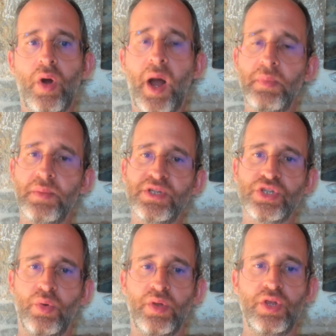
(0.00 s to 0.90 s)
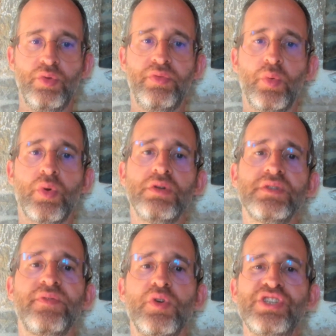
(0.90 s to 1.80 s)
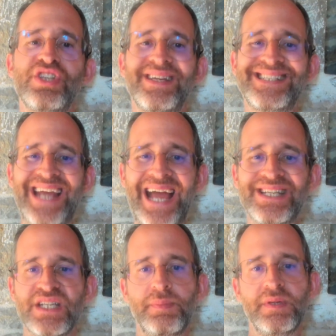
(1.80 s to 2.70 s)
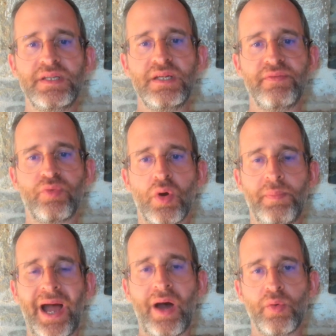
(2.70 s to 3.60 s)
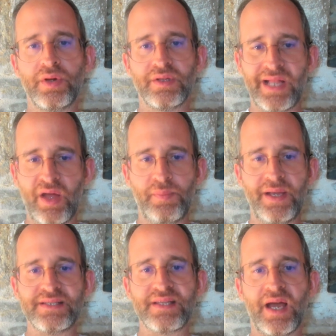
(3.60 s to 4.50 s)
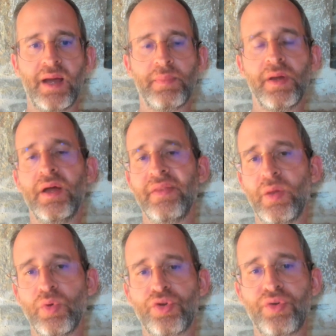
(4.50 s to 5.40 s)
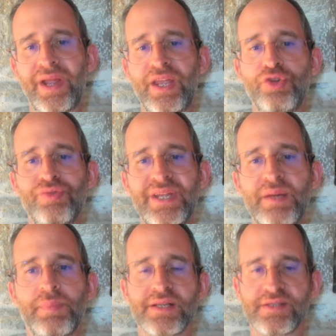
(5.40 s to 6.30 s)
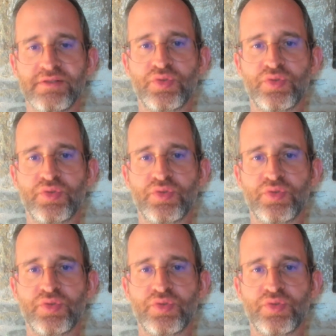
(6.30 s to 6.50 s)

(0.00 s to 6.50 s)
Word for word: I'm going to be showing you the world's first ChatGPT 4 powered cloud based app that will create unique puzzles,